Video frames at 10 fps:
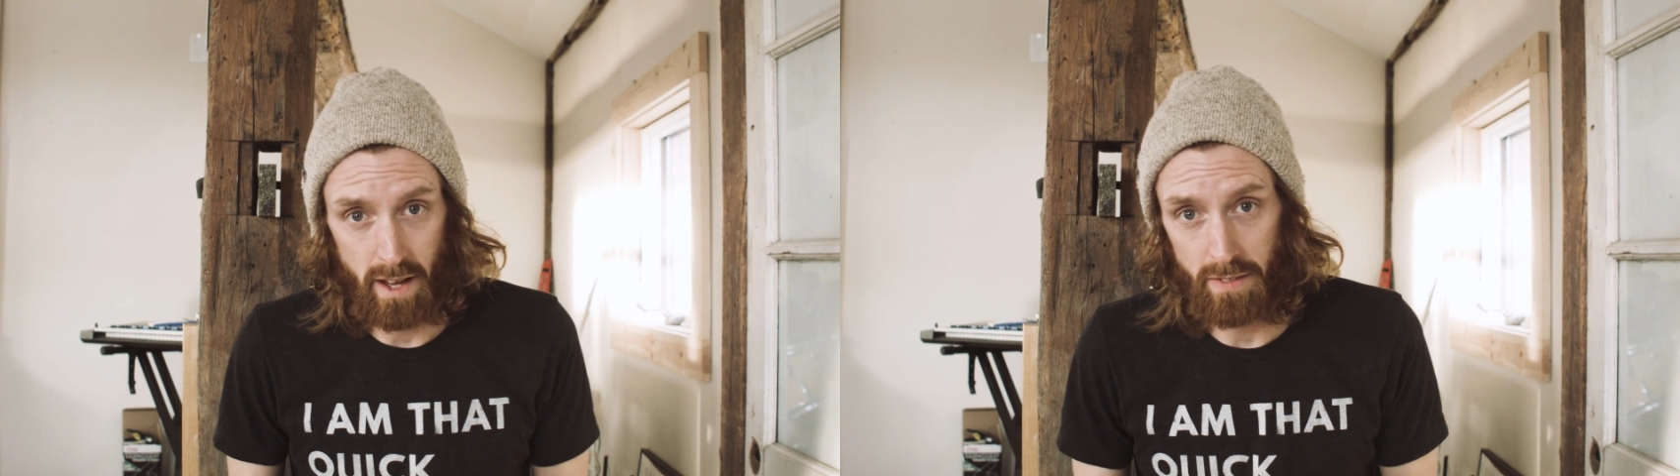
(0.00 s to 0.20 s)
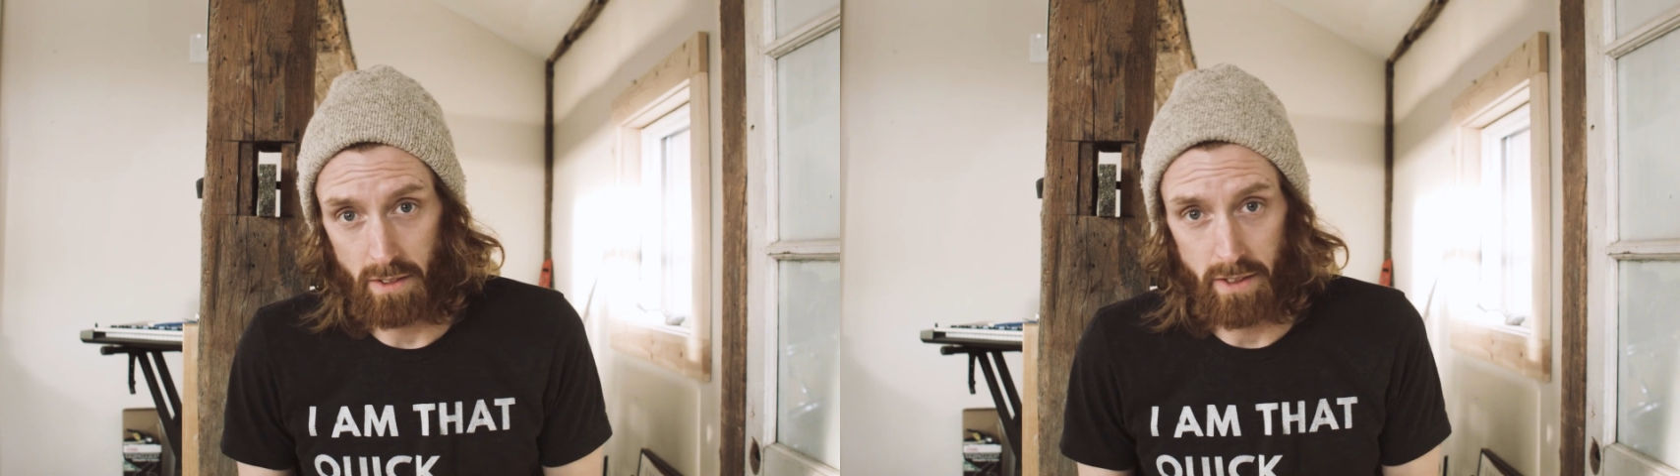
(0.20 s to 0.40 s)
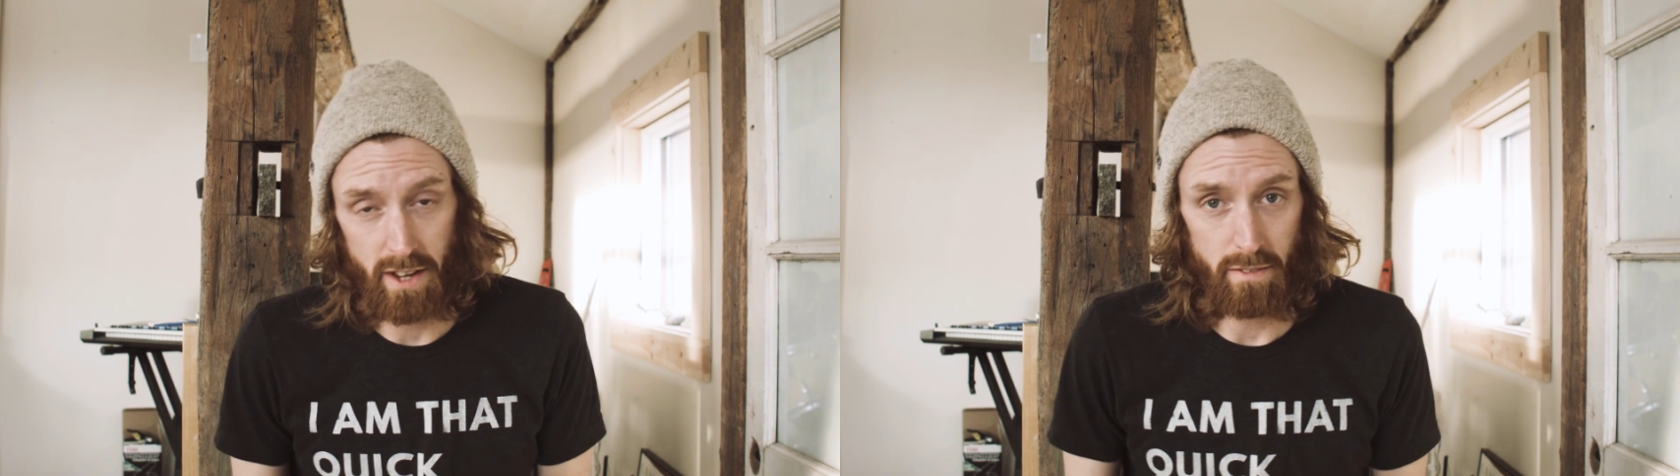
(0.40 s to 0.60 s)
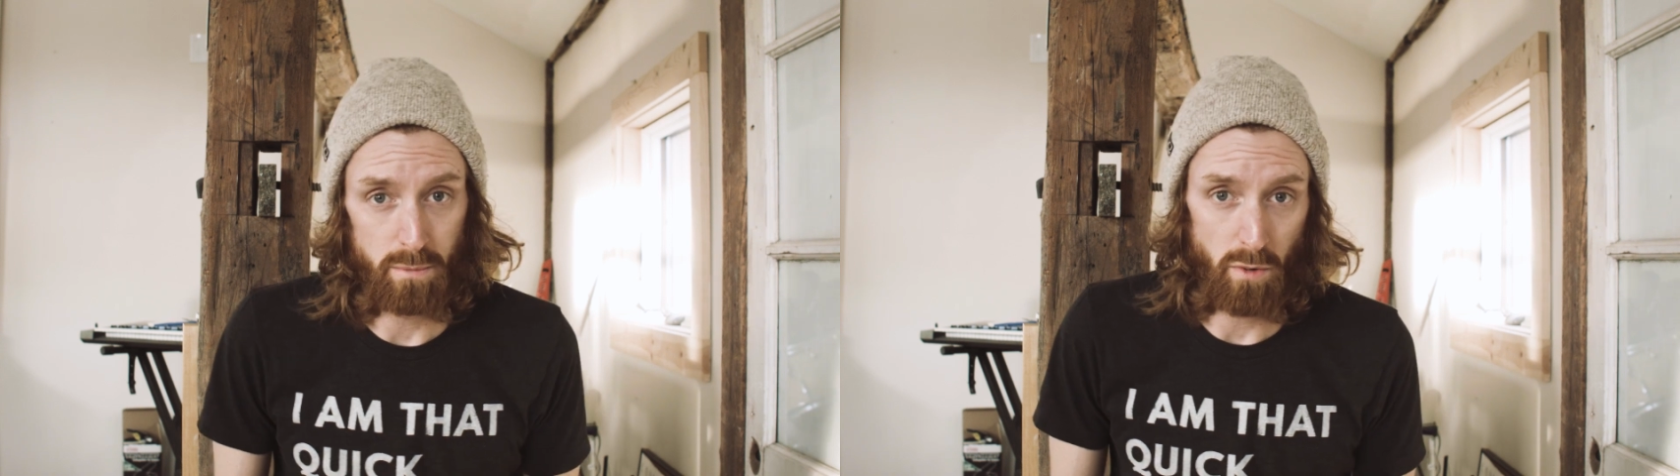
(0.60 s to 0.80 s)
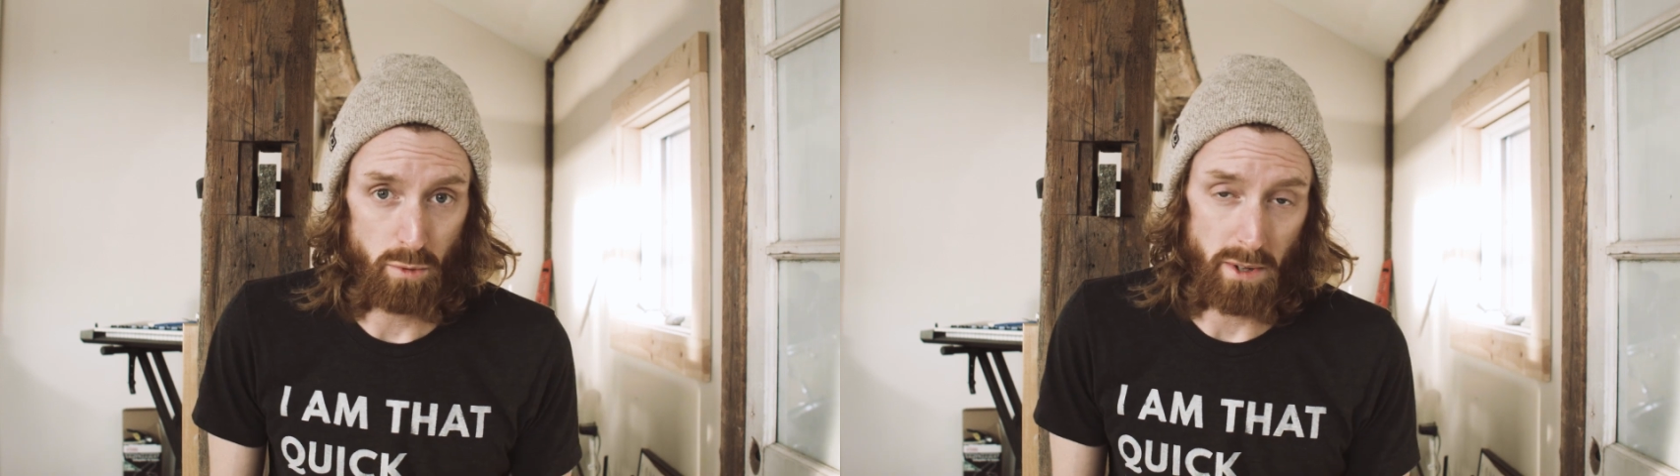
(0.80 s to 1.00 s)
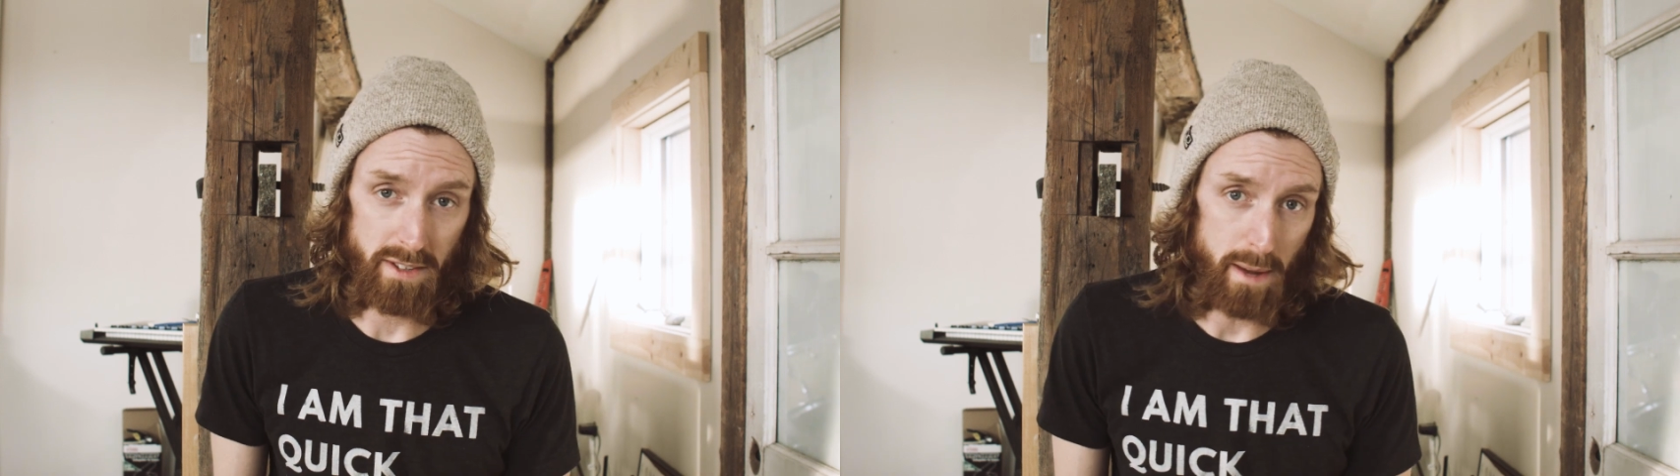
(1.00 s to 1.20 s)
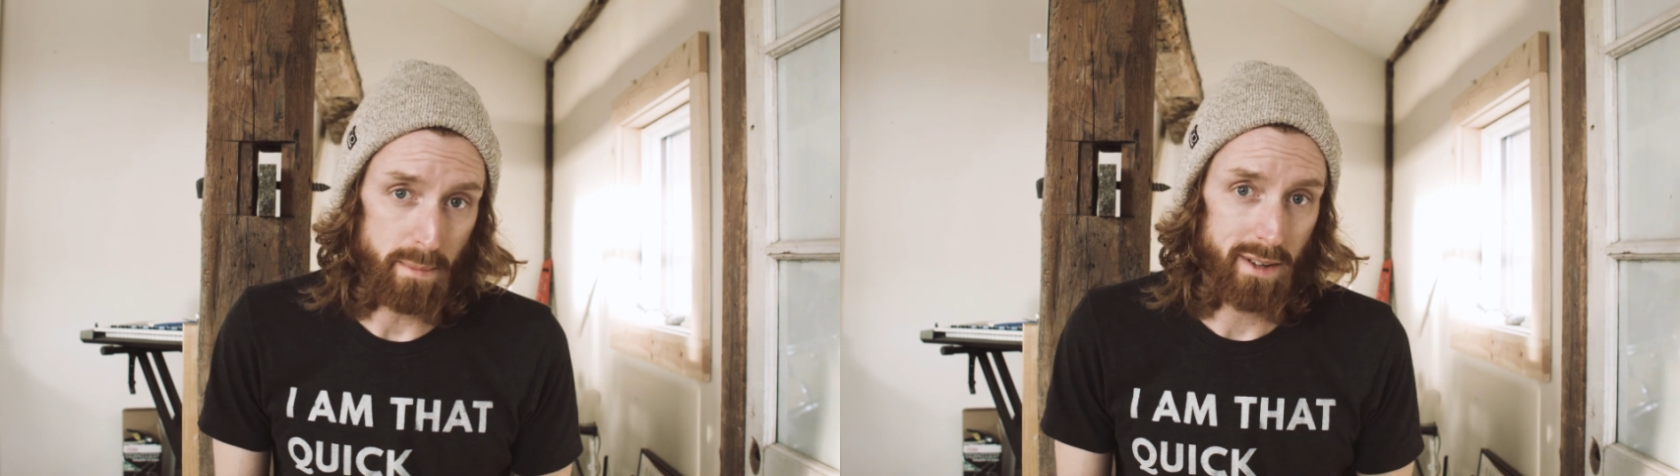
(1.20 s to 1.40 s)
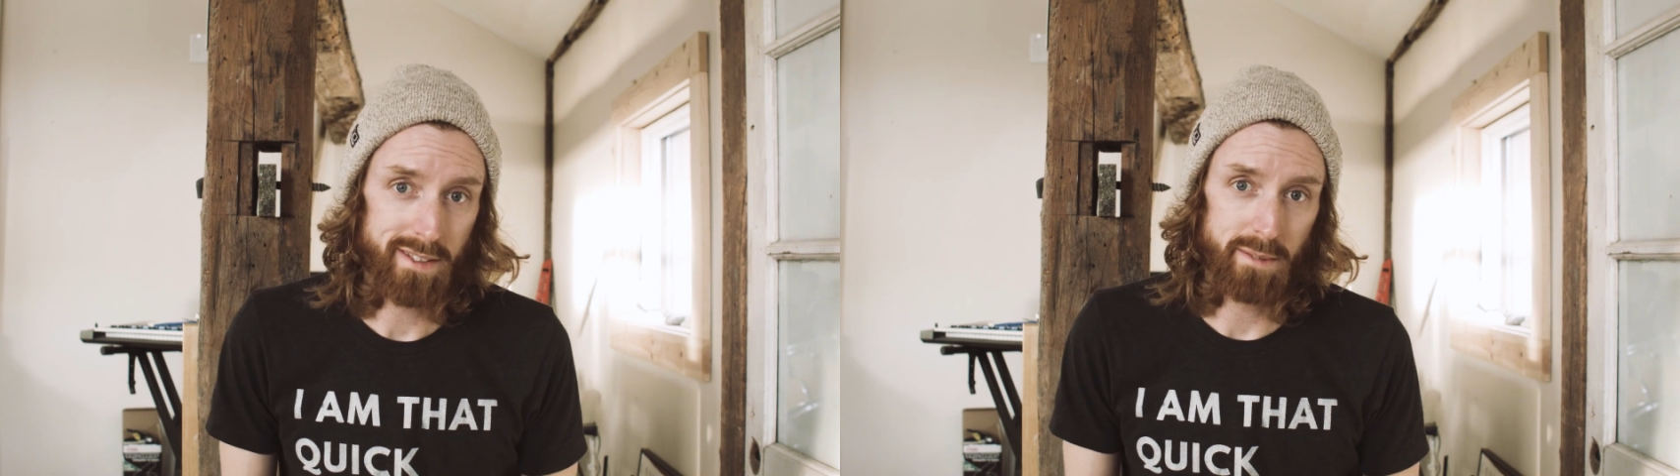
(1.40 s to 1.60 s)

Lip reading: at the League of Movable Type